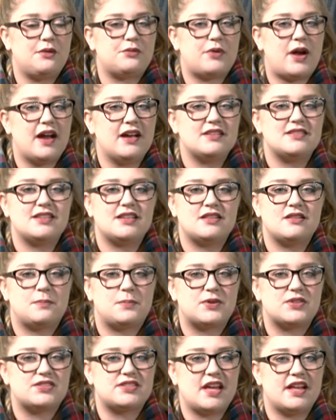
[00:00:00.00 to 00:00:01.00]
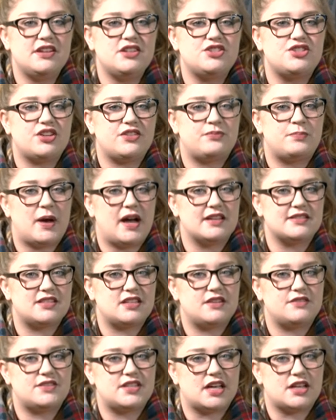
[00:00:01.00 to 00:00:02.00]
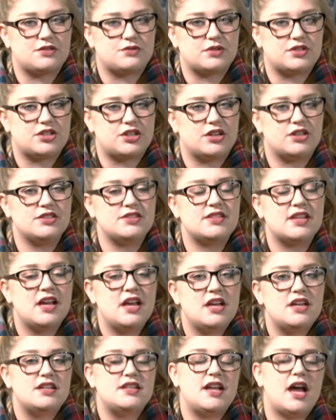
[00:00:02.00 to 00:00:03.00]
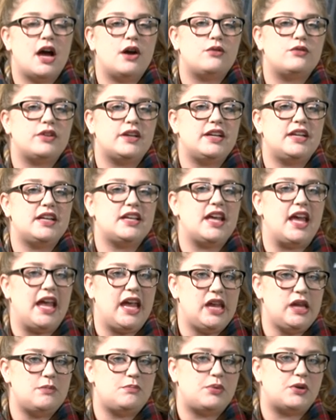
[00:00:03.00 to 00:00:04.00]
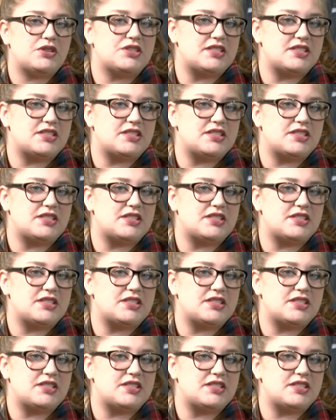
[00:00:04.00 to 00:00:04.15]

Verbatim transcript: a rise in the percentage of positive test returns, now reading 8%.